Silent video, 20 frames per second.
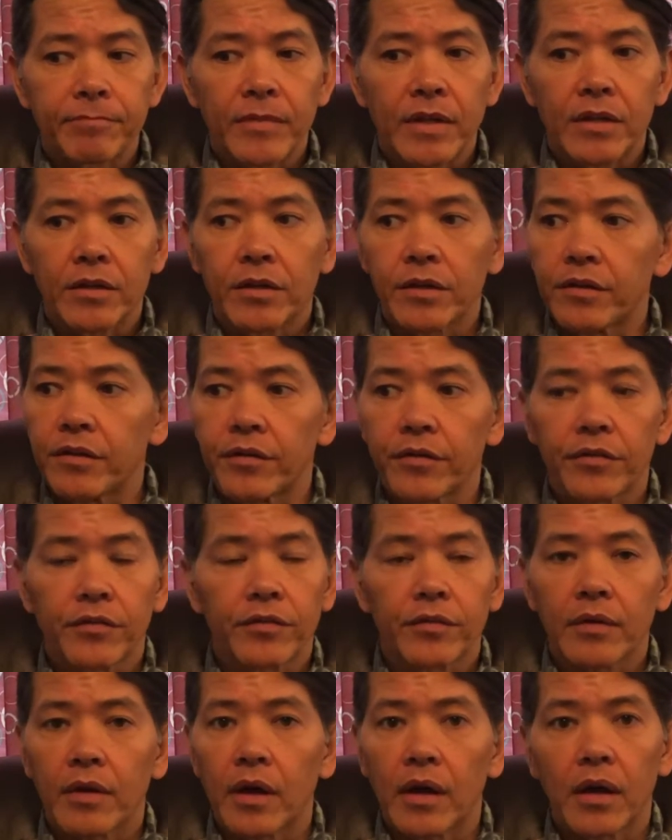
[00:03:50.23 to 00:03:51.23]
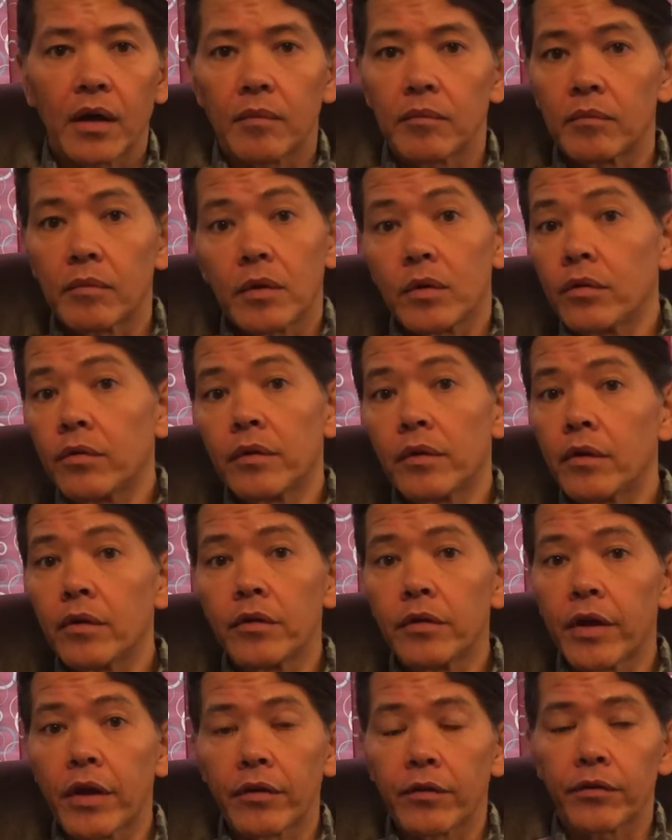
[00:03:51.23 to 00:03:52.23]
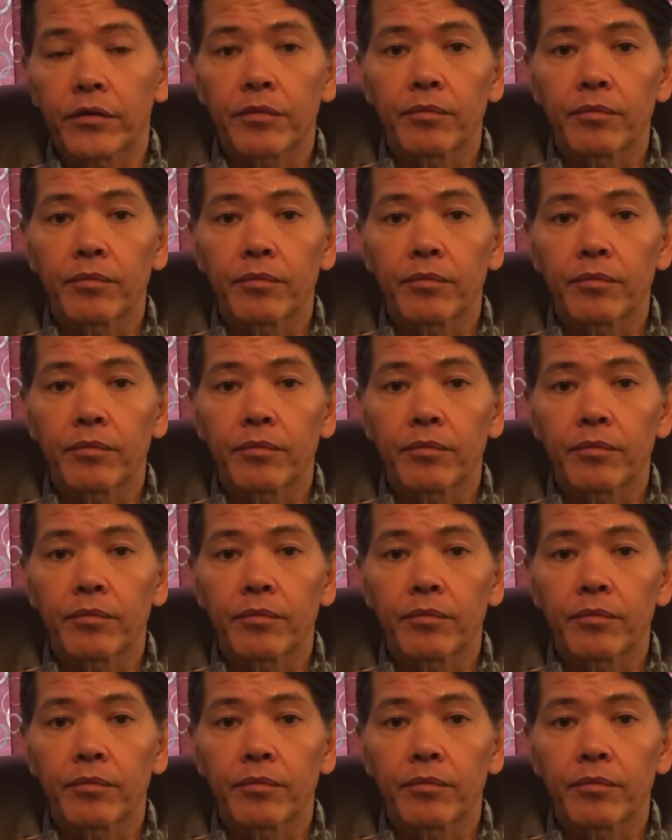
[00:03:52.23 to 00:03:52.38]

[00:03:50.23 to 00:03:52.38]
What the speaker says: Goodness, who knows?